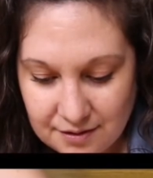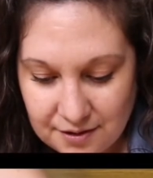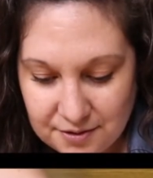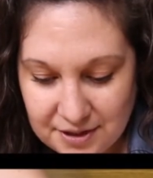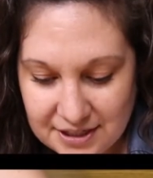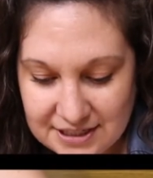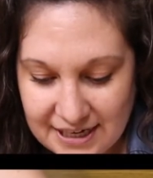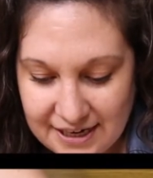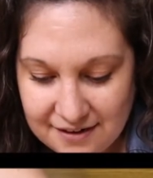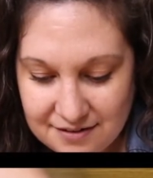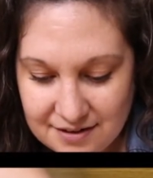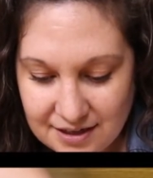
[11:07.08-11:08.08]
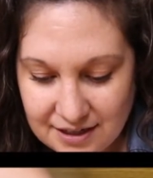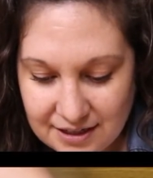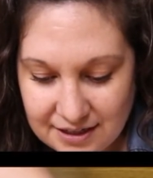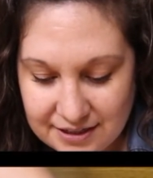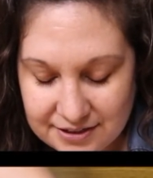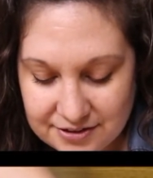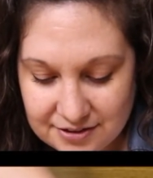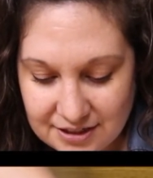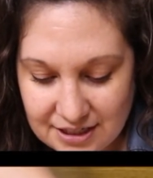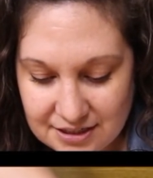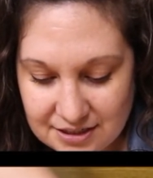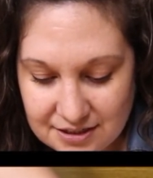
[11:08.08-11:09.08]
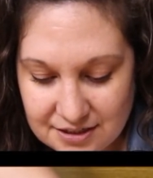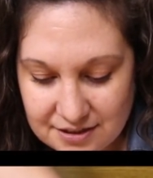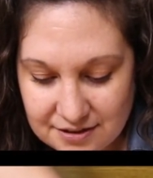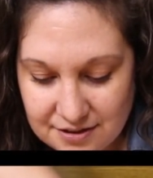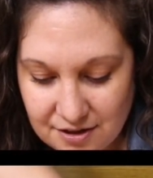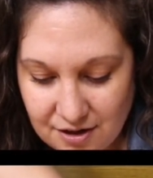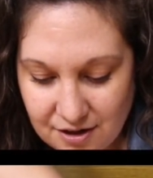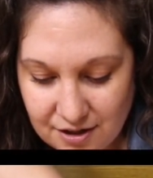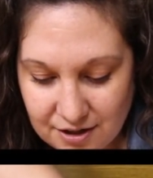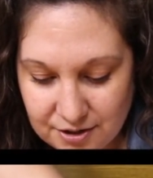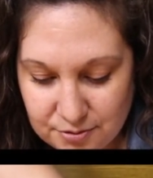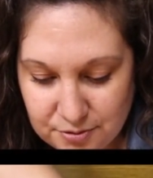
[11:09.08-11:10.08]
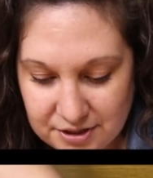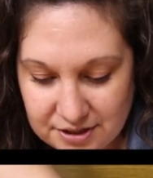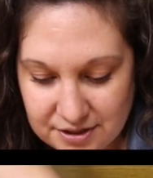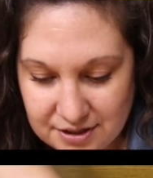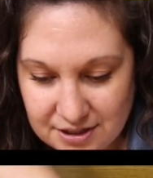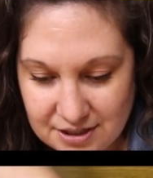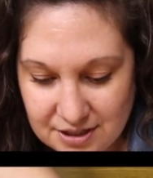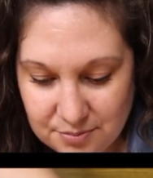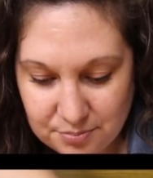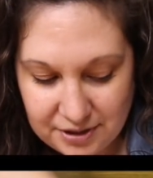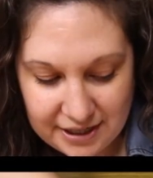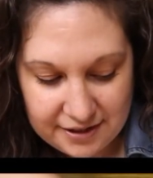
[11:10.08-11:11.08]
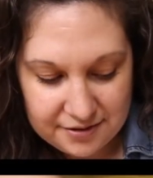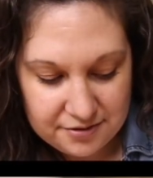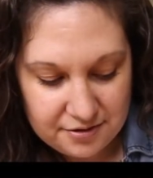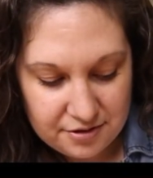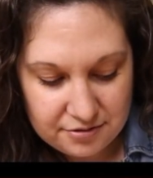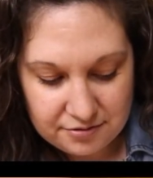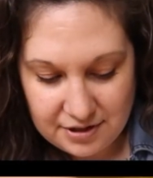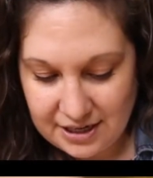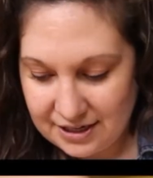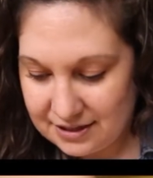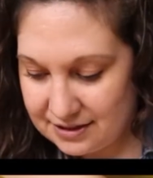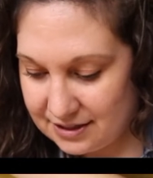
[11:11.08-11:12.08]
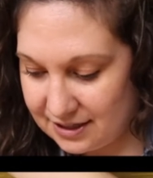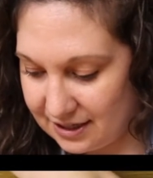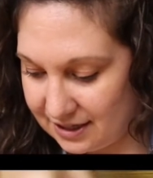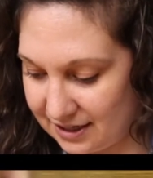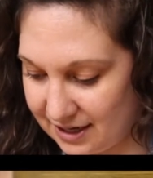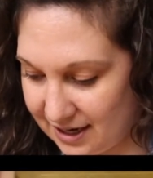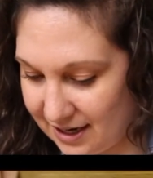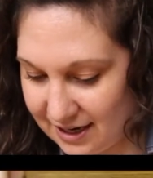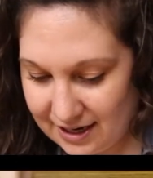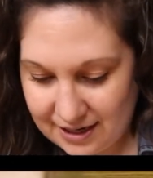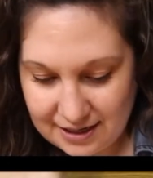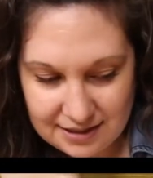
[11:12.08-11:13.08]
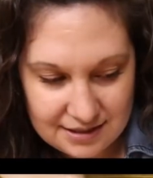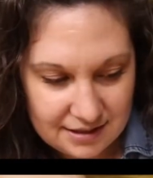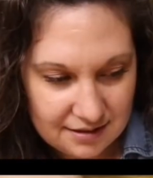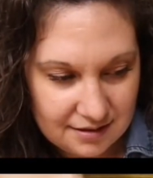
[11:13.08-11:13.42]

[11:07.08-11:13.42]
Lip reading: Okay, now I created the heart with the brown thread that I had.